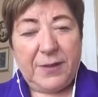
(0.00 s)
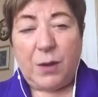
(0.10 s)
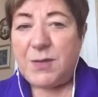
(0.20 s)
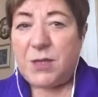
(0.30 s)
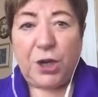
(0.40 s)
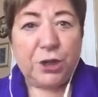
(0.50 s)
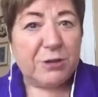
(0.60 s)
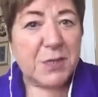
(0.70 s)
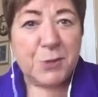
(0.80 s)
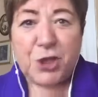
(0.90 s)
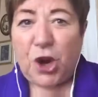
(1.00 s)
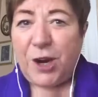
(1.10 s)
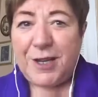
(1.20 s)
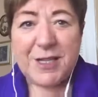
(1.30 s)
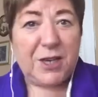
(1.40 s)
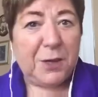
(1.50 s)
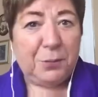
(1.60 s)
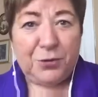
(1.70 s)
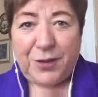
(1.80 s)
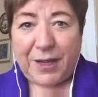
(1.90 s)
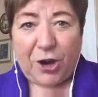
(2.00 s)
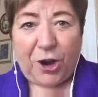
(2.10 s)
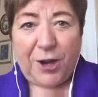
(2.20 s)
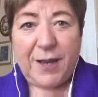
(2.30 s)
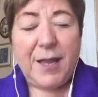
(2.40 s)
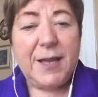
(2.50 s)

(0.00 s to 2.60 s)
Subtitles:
Now, it's not a Christmas card. It's not a birthday card.